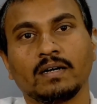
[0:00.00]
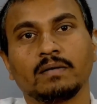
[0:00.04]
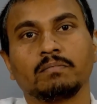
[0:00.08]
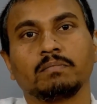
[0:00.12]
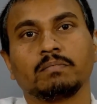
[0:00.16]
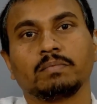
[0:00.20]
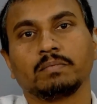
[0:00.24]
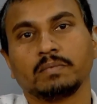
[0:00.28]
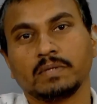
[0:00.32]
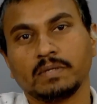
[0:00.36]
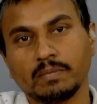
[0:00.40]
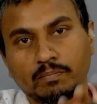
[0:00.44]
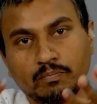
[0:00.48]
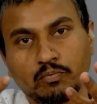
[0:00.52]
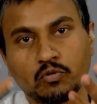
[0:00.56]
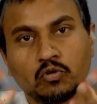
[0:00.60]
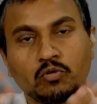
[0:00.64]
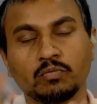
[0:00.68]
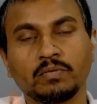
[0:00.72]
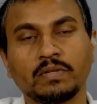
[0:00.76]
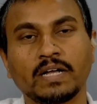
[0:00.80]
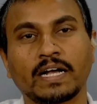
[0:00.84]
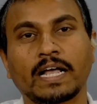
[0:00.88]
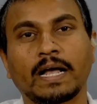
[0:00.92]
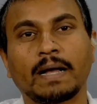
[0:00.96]

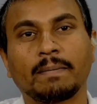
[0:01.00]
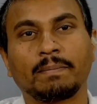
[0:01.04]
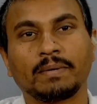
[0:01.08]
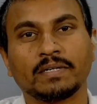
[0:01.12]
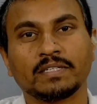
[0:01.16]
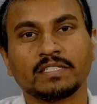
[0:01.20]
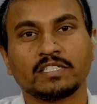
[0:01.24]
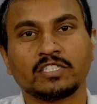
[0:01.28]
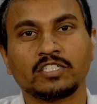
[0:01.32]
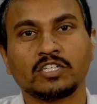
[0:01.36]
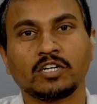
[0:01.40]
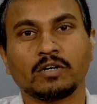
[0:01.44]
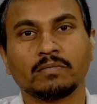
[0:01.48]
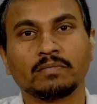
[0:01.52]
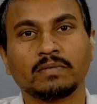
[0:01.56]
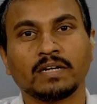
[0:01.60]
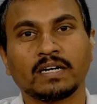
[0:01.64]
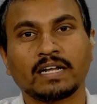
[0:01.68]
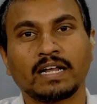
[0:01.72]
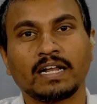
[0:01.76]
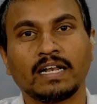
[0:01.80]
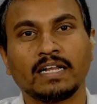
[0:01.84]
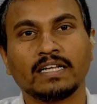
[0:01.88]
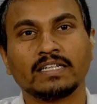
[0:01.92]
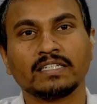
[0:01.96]
improve the capacity of the
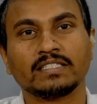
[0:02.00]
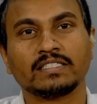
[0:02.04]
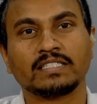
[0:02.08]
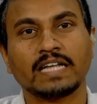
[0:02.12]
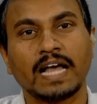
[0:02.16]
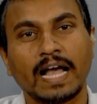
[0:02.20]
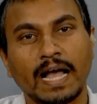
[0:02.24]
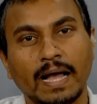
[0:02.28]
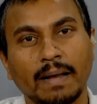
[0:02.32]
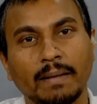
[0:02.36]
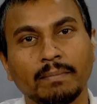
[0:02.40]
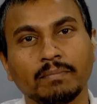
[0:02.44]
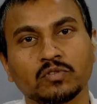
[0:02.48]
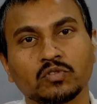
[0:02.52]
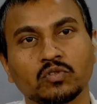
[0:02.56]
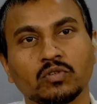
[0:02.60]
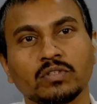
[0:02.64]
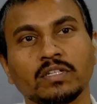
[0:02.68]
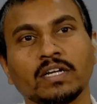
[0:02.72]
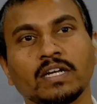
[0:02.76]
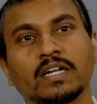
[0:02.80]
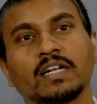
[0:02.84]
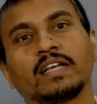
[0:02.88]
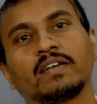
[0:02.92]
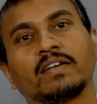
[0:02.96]
tailings dam, so
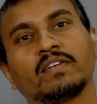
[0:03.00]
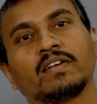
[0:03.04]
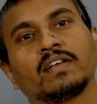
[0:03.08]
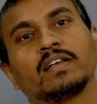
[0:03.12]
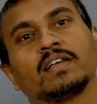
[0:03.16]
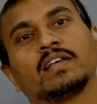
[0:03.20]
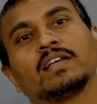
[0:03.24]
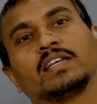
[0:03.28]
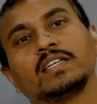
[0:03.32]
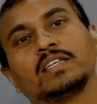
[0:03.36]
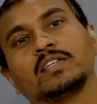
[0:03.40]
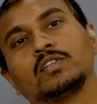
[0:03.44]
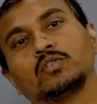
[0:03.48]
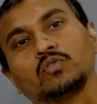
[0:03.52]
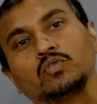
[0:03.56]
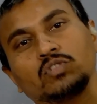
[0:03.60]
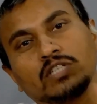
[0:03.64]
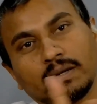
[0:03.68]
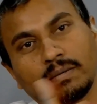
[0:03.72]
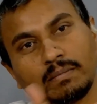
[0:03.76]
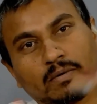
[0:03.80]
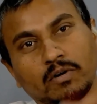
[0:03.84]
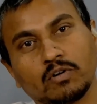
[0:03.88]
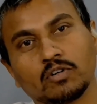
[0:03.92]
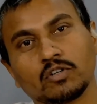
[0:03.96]
that a huge
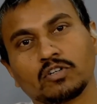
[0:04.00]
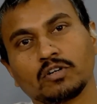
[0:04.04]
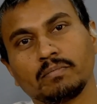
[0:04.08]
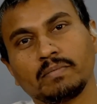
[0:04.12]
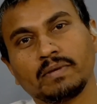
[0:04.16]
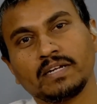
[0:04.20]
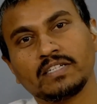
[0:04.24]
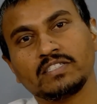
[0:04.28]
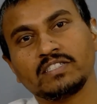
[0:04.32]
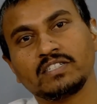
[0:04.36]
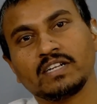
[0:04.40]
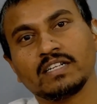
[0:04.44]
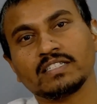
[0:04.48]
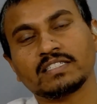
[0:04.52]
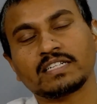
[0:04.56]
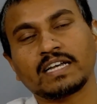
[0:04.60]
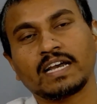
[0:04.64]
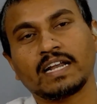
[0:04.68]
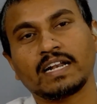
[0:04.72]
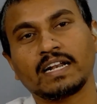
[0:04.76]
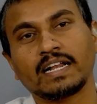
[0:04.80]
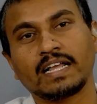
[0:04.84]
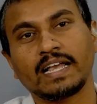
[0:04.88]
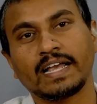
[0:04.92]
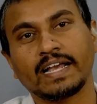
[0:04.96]
amount of materials
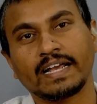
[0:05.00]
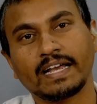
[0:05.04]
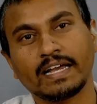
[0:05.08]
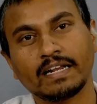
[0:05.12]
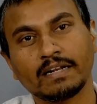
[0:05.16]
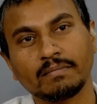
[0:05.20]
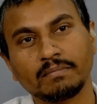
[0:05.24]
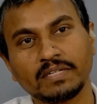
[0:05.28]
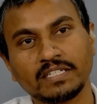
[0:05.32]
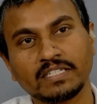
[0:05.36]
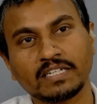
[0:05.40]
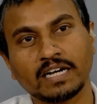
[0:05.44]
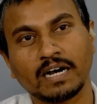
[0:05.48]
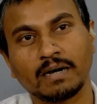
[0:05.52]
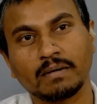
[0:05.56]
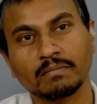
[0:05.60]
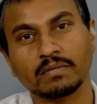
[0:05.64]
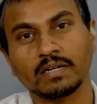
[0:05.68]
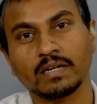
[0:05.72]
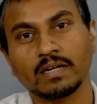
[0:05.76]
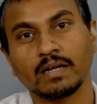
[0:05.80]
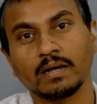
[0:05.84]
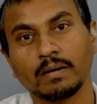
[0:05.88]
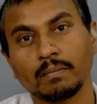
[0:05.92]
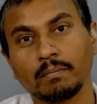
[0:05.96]
can again be
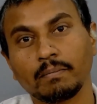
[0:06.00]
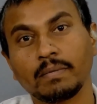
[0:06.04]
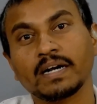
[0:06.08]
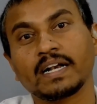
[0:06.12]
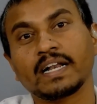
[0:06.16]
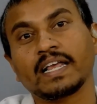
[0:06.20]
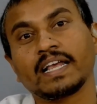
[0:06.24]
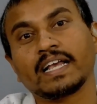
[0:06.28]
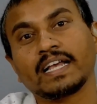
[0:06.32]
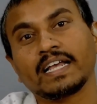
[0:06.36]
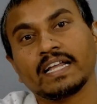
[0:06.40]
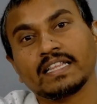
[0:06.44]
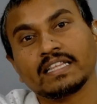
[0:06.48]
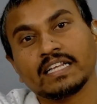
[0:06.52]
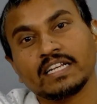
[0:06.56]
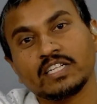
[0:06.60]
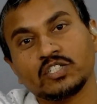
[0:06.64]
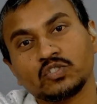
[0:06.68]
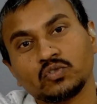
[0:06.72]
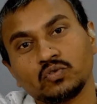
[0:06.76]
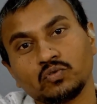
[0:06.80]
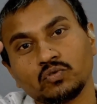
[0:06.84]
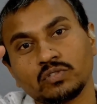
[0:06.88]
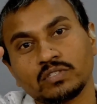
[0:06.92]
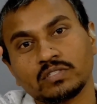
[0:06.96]
dumped. But again the
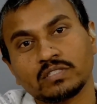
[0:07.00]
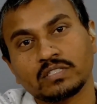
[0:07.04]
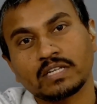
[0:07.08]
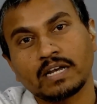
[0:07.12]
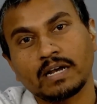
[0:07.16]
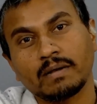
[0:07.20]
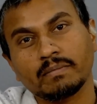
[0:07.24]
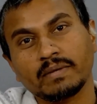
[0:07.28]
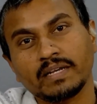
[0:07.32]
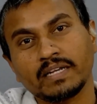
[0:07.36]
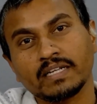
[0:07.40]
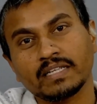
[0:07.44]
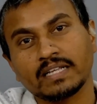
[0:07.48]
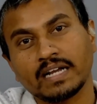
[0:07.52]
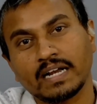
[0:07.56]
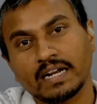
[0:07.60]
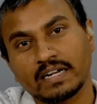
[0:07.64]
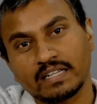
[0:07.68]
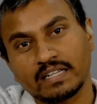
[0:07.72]
issues coming that the